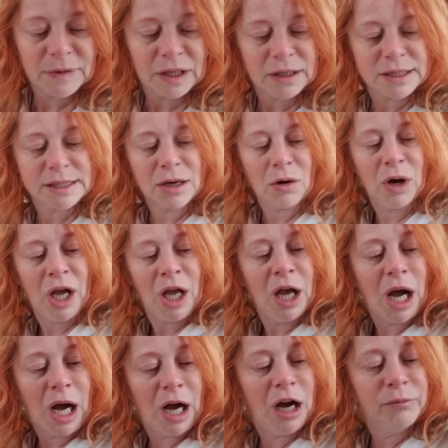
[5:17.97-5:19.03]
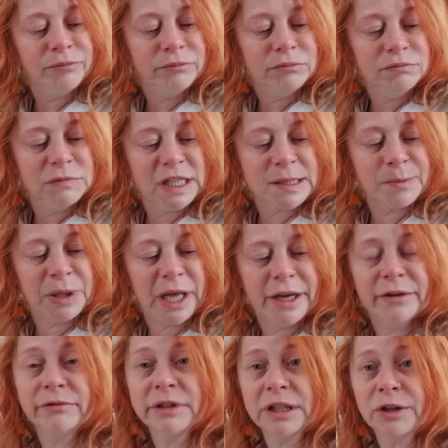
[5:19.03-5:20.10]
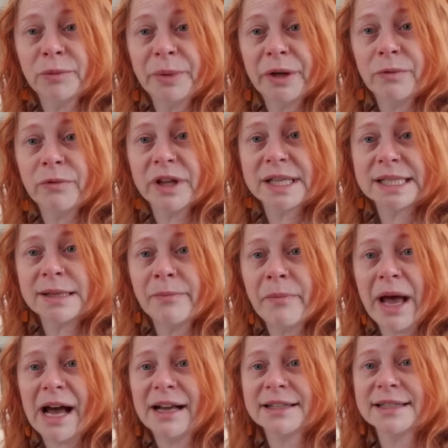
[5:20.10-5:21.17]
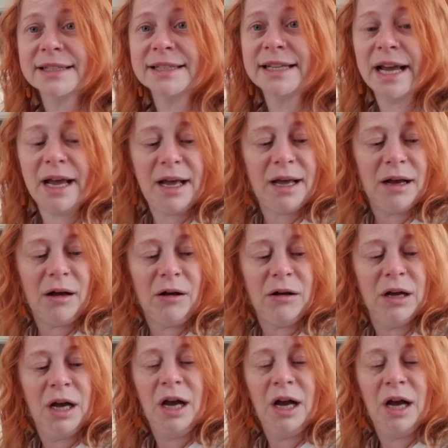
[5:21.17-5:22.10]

So let's play a little bit with some pastel.